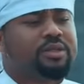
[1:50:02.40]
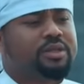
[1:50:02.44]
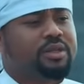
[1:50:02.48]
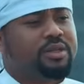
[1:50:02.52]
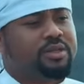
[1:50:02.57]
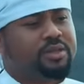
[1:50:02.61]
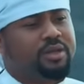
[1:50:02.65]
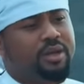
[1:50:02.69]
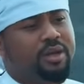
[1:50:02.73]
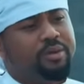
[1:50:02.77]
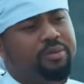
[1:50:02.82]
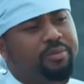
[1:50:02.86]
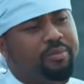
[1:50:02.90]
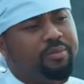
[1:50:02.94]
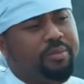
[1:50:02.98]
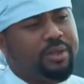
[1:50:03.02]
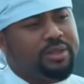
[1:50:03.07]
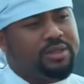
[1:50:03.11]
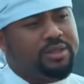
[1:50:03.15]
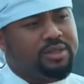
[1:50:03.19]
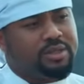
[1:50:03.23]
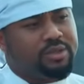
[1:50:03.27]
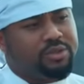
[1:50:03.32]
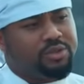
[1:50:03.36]
Listen,
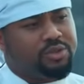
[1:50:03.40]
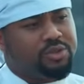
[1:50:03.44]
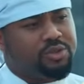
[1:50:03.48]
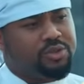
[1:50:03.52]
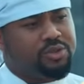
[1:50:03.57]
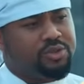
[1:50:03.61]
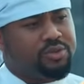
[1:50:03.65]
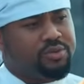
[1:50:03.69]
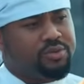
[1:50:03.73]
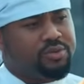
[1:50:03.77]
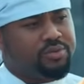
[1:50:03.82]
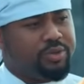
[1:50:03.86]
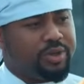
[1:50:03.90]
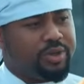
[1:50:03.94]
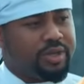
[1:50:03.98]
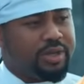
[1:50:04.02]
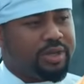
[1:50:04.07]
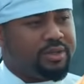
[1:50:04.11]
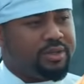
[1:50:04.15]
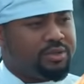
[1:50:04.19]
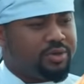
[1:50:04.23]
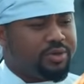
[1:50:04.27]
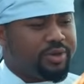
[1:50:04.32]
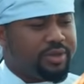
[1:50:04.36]
Masi, just
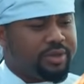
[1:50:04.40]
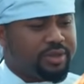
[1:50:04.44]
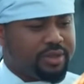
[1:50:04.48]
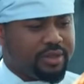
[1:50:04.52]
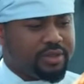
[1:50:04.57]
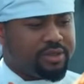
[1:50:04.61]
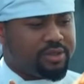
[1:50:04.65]
relax, all right?